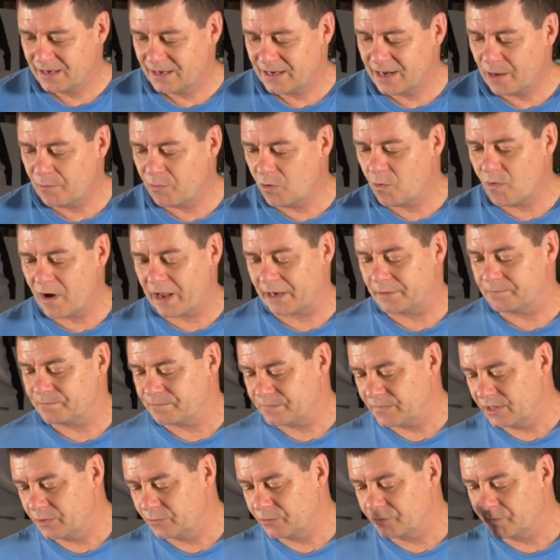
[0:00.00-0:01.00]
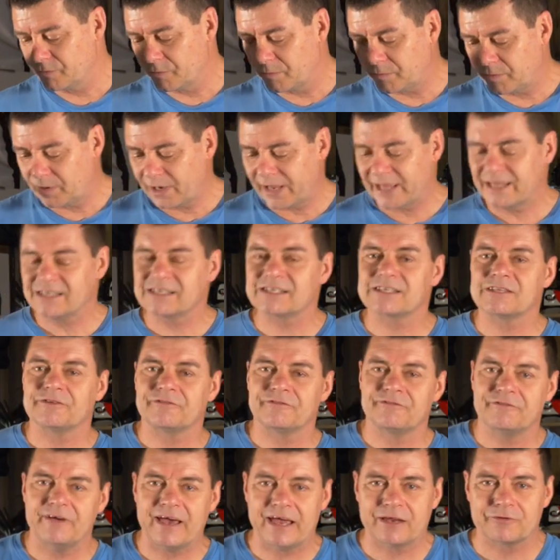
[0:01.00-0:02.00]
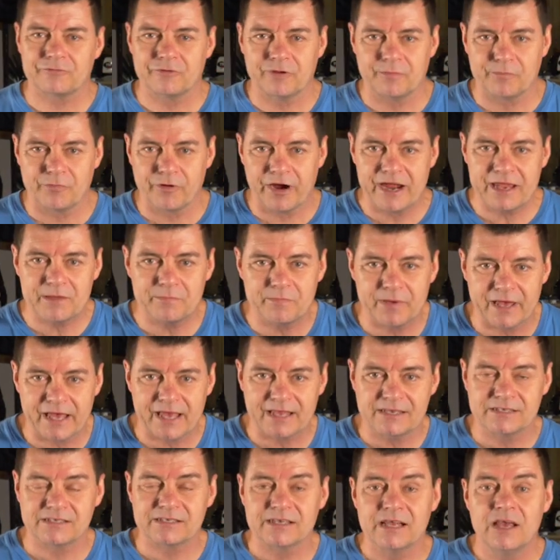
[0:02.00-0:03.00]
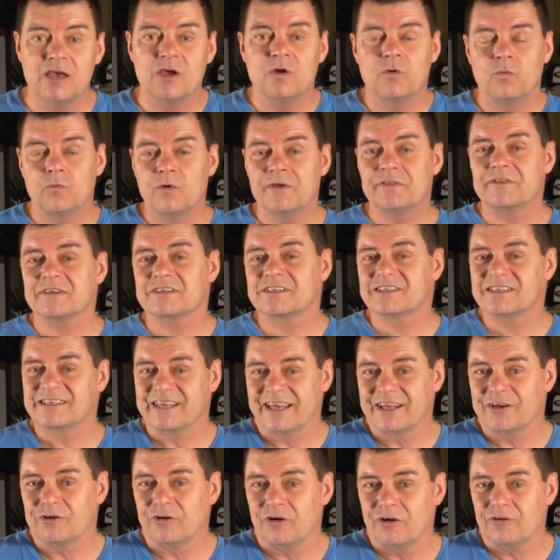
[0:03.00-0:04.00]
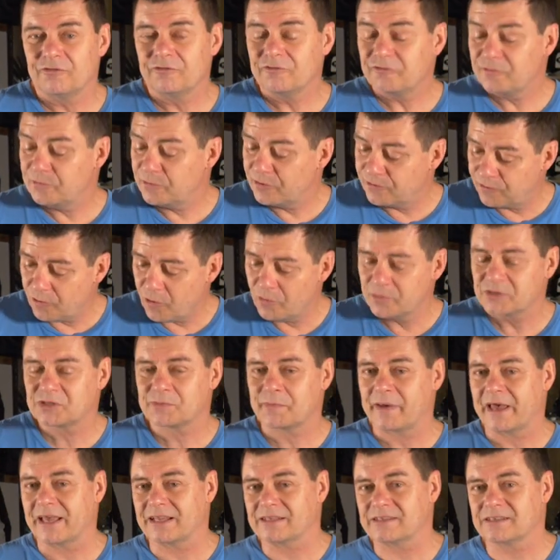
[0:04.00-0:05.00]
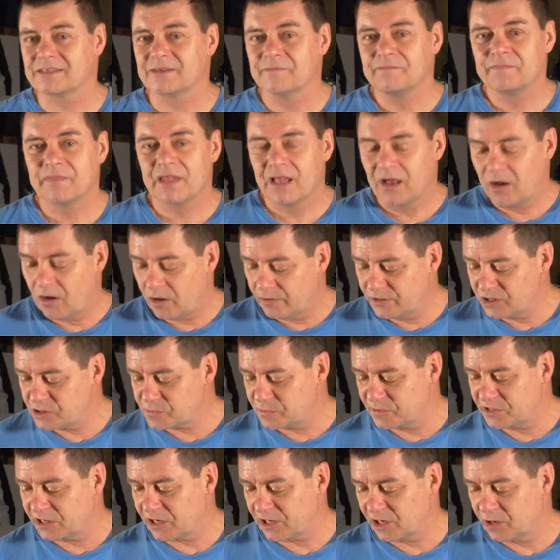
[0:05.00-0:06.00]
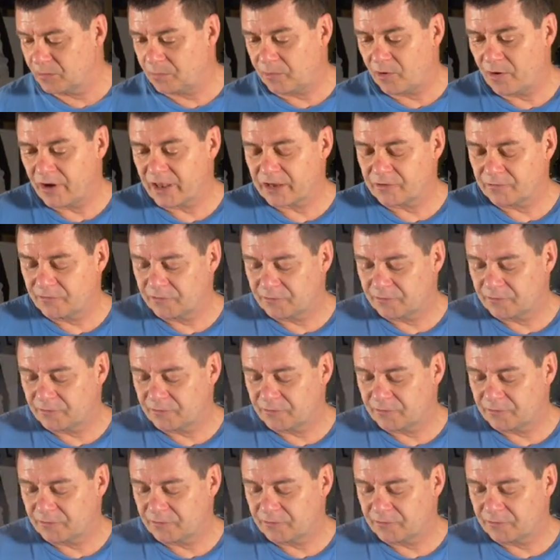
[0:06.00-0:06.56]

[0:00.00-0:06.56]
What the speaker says: Number one, you would replace the factory brake pads with a set of performance pads. On this particular bike, we